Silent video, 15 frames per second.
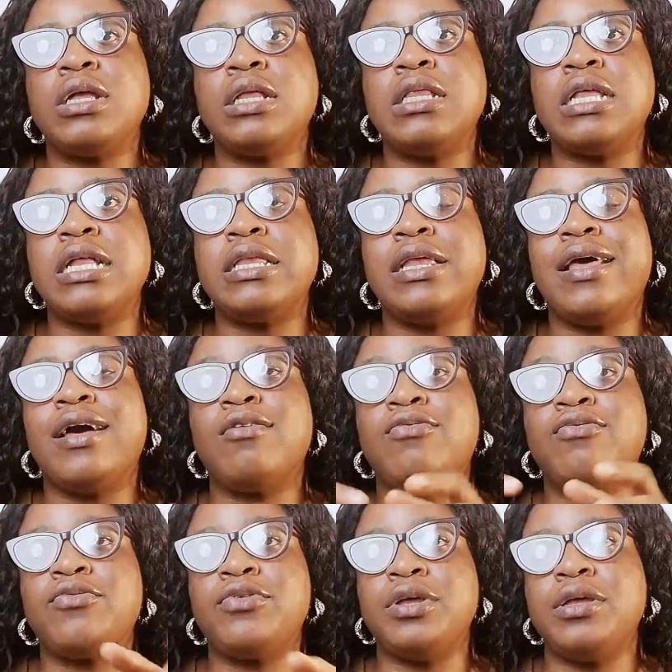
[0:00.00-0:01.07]
then they are
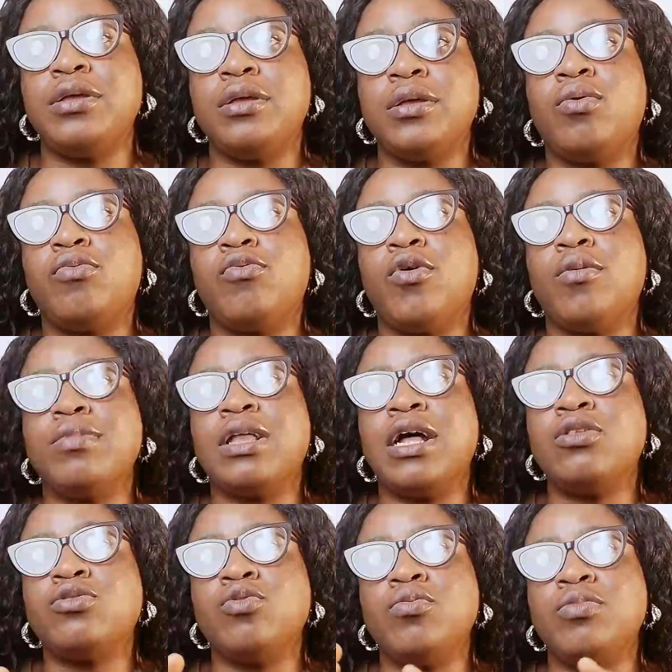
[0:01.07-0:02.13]
free from
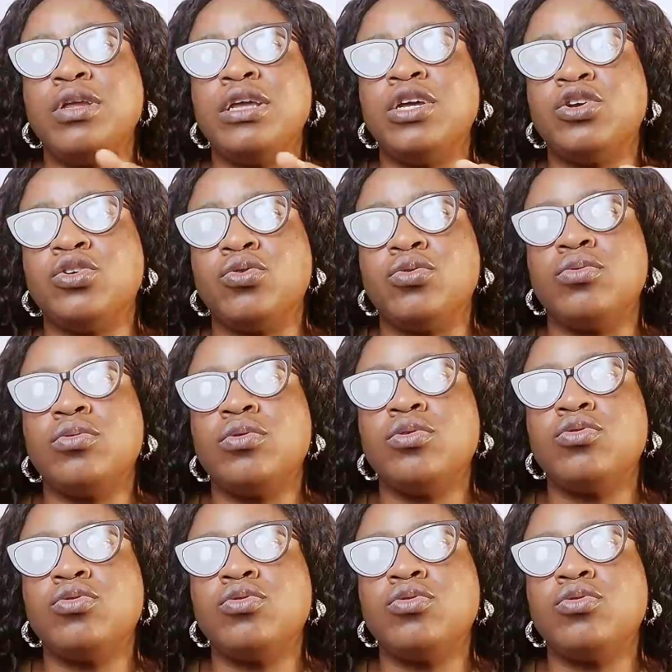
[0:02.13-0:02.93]
that obligation